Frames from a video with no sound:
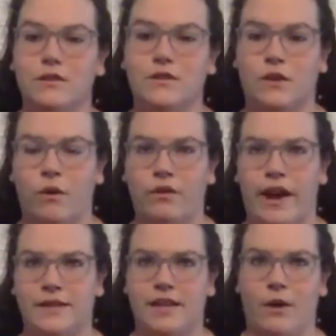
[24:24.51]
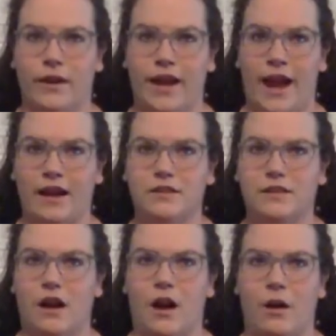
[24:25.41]
So that's how we act.
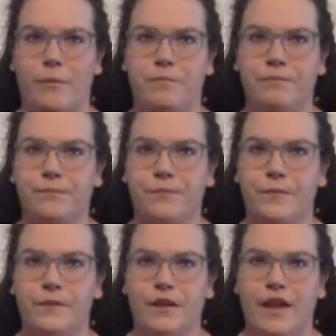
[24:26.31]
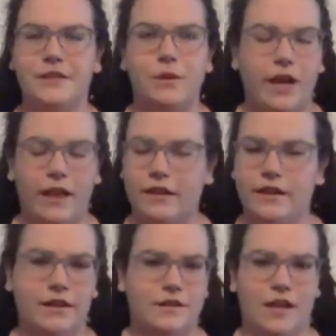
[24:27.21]
It's okay that
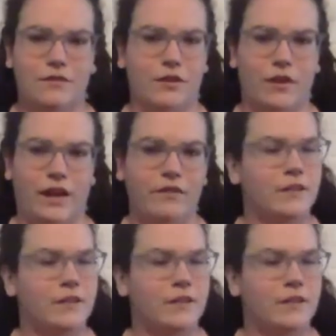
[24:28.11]
he doesn't have a grave.